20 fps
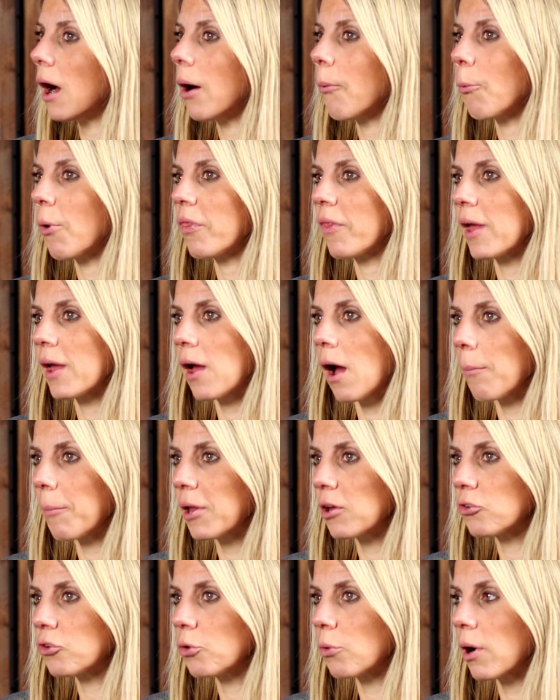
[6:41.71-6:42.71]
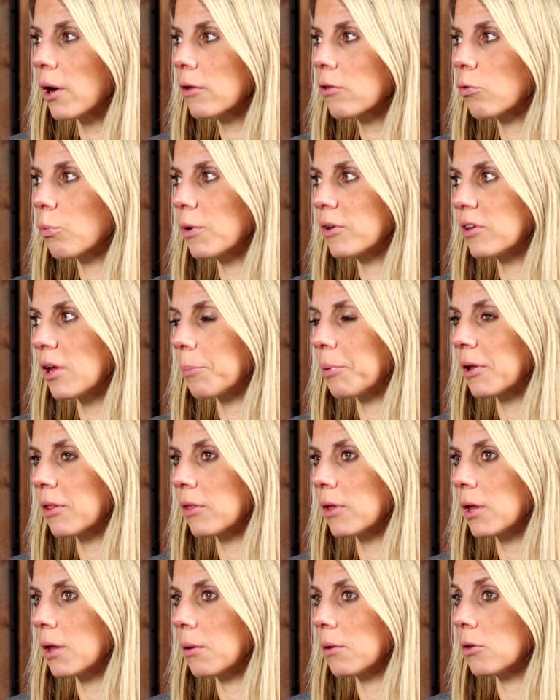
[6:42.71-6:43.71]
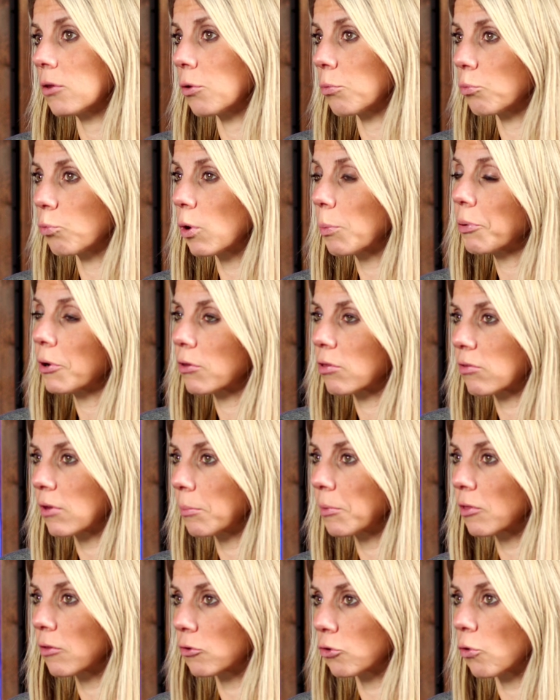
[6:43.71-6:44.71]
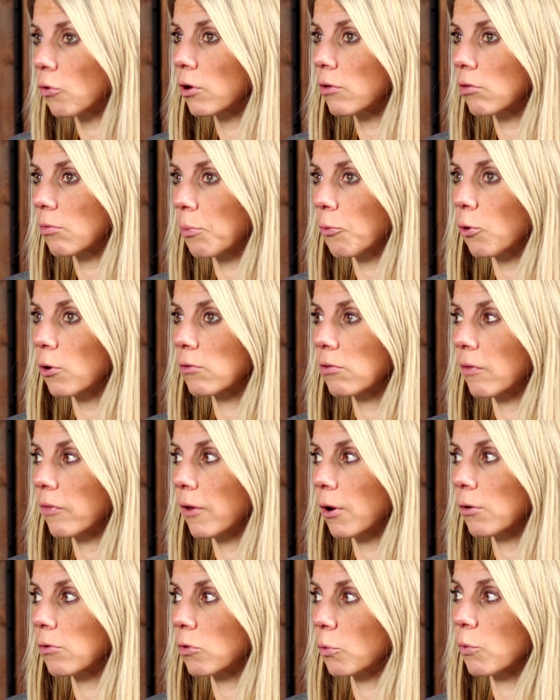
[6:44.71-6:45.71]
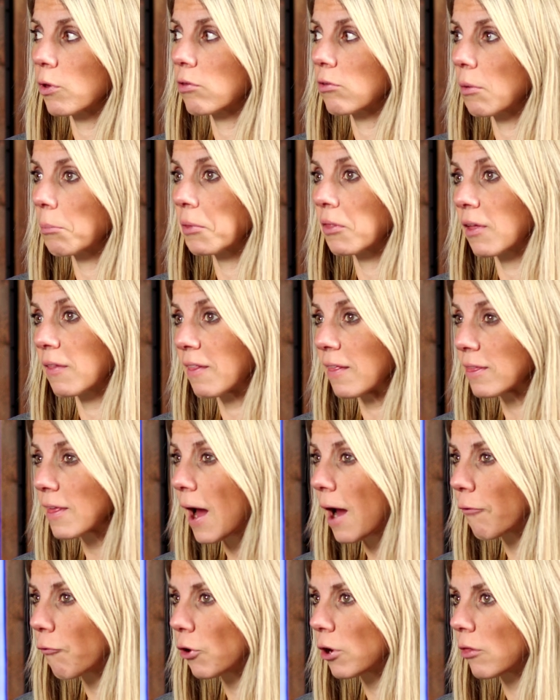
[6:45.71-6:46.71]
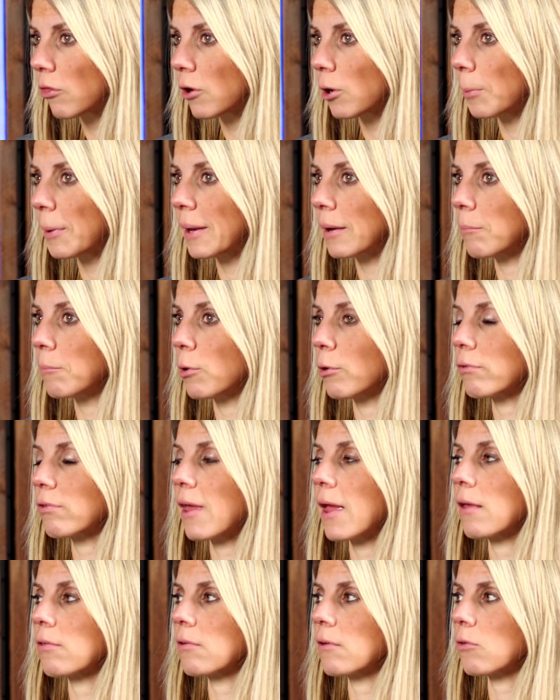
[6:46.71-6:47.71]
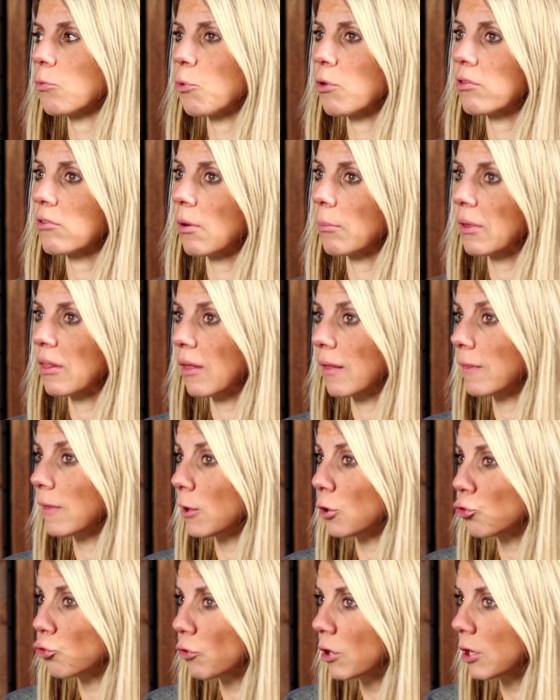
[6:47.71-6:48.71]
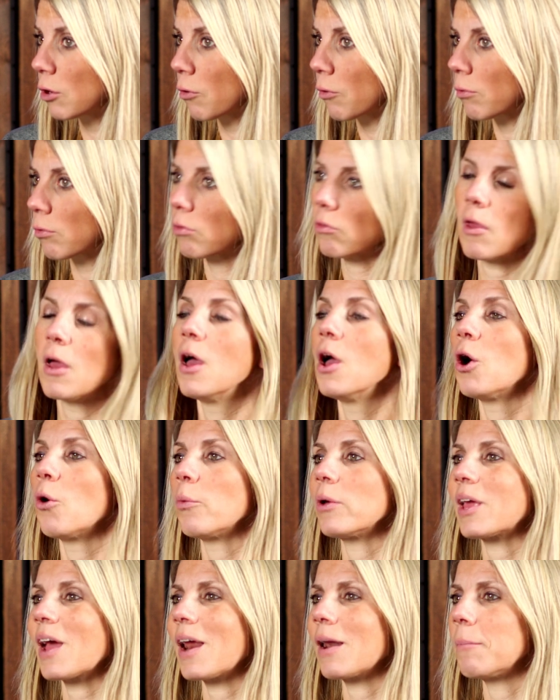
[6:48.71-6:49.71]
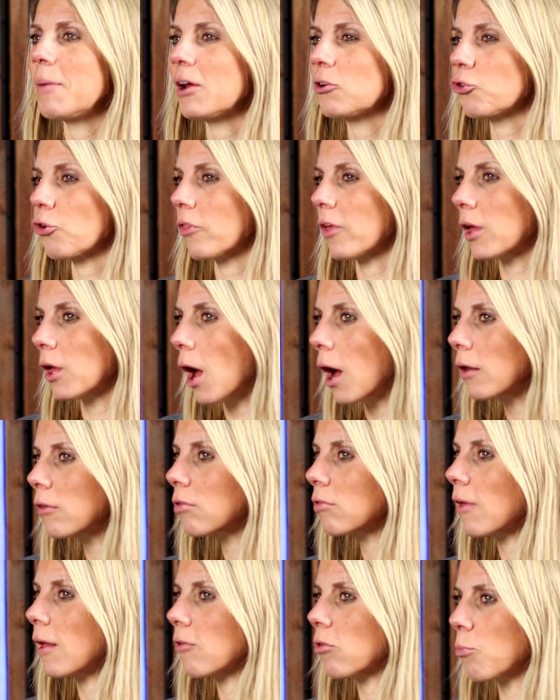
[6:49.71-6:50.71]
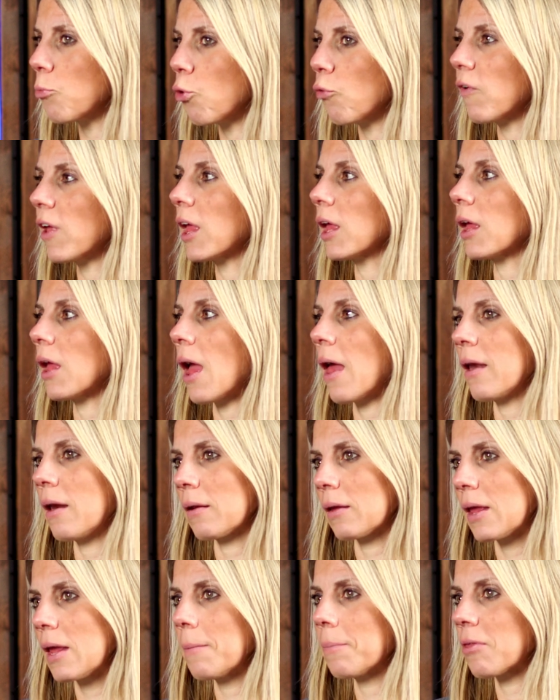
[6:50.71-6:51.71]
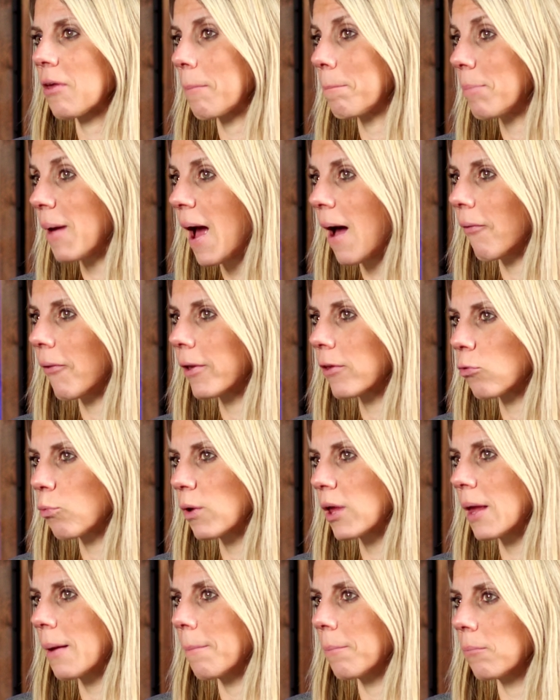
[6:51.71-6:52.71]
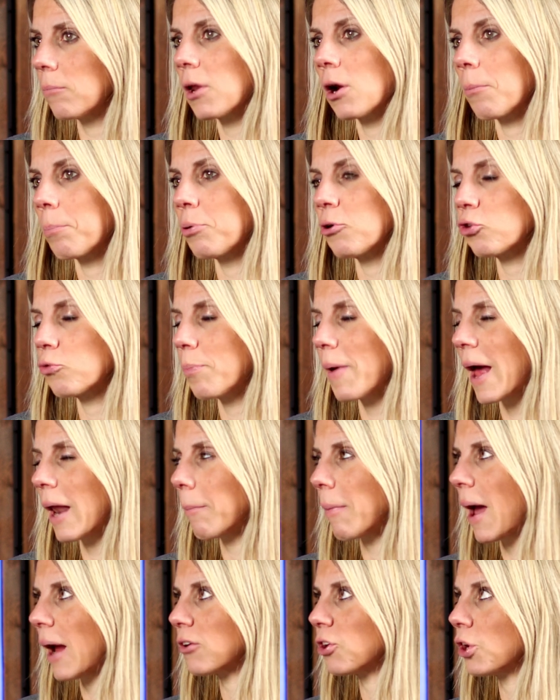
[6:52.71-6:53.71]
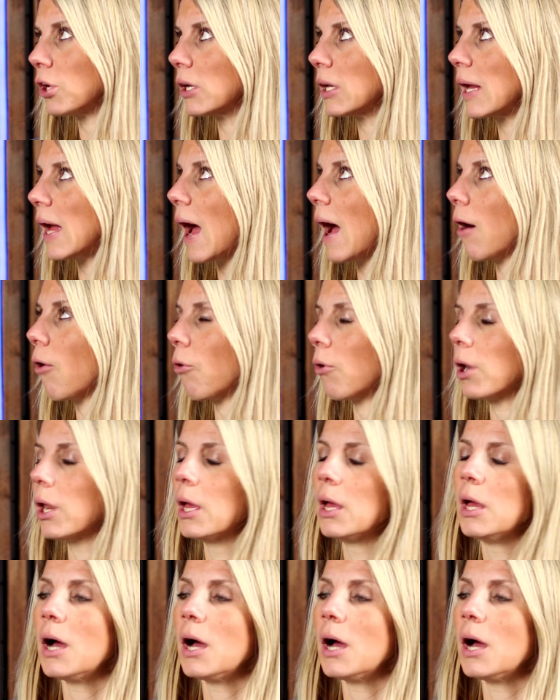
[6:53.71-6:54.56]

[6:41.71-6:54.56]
When they come into us, we we put stimulatory supports in there. So we stimulate the thyroid a little bit in most cases. We stimulate the adrenals. We kind of make sure the gut stays moving and it keeps it balanced. We keep, push bad bacteria out.